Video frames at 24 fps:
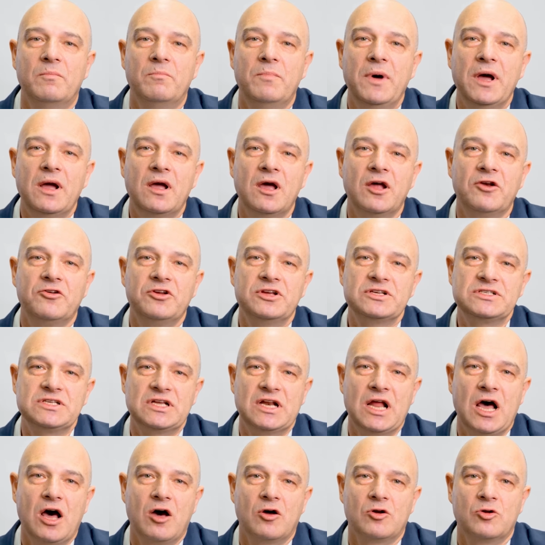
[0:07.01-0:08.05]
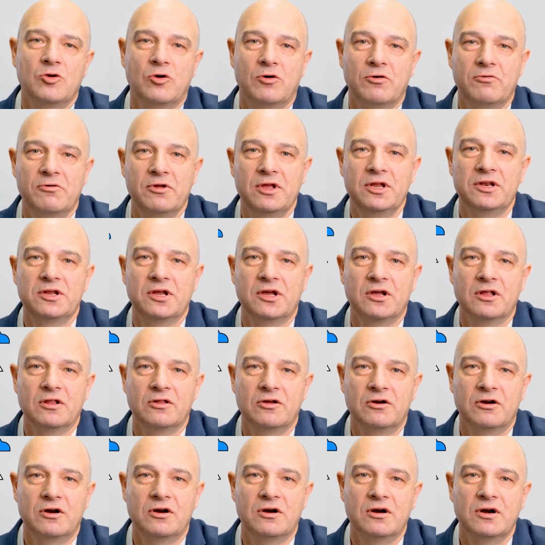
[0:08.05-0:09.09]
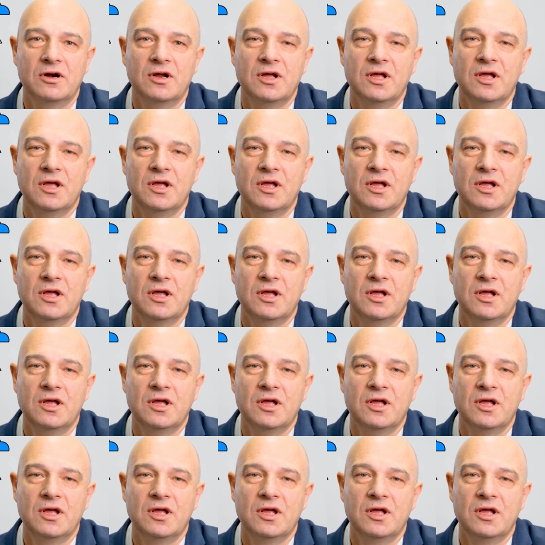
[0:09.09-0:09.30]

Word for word: Backcountry is an outdoor retailer.